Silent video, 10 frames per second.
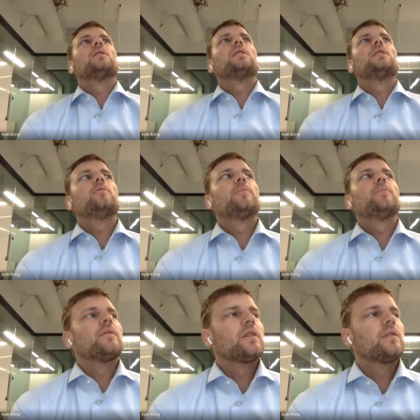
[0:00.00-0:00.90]
a little
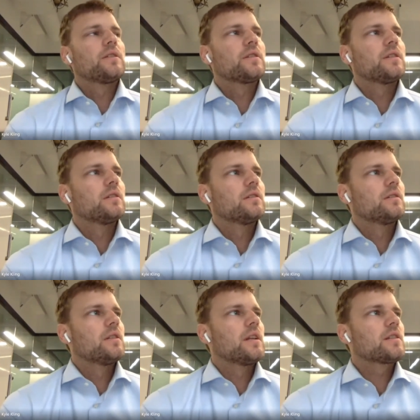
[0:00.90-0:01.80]
bit of the
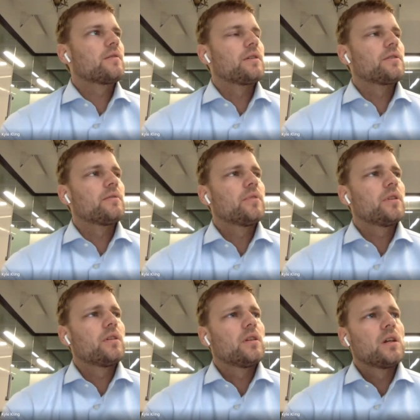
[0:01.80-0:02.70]
next question,
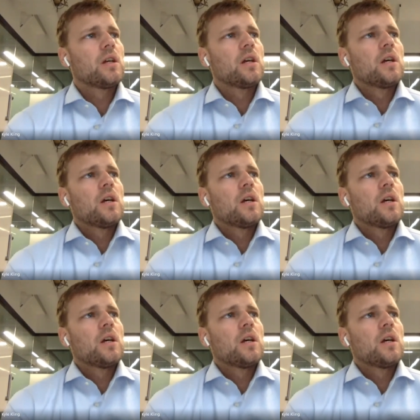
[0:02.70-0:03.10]
but